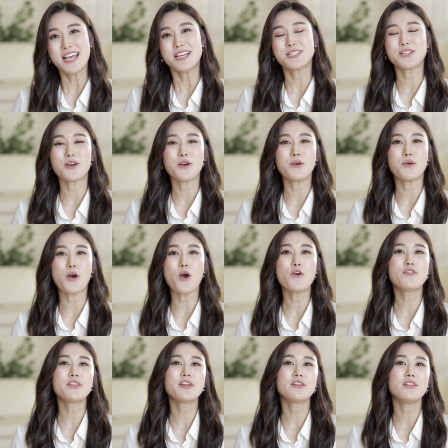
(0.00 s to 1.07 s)
So
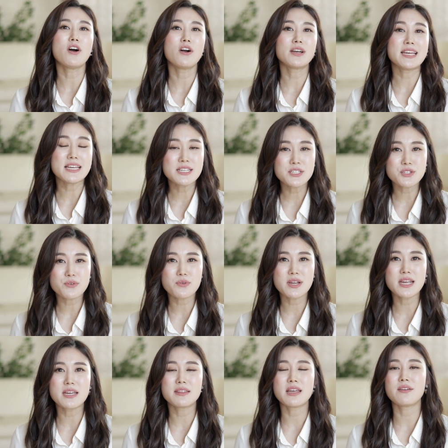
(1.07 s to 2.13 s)
over their long
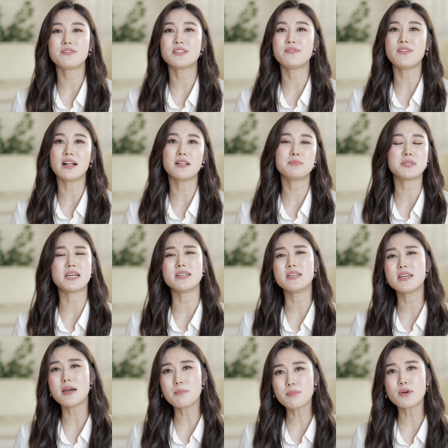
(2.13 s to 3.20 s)
history, they've developed a
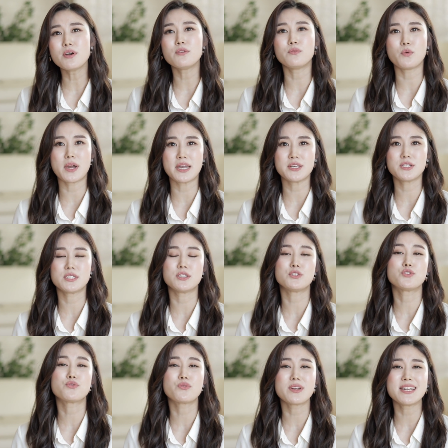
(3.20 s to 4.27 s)
number of ways to
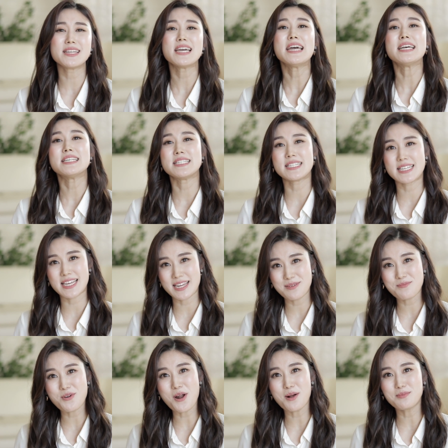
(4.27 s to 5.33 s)
treat
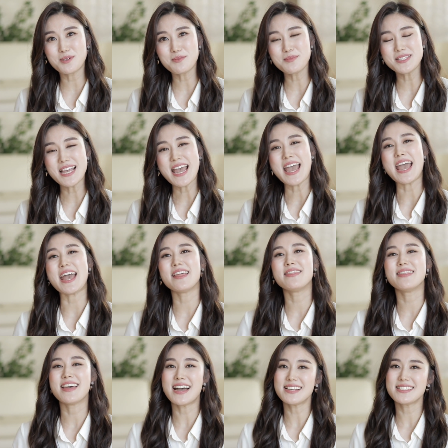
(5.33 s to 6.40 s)
skin problems,
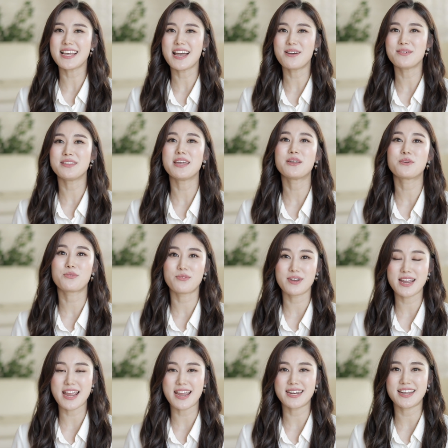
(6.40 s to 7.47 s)
and that's how they
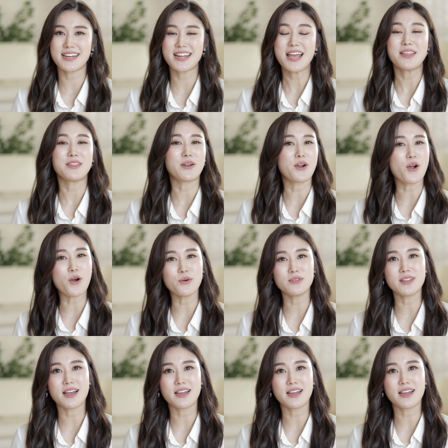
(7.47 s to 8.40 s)
created their own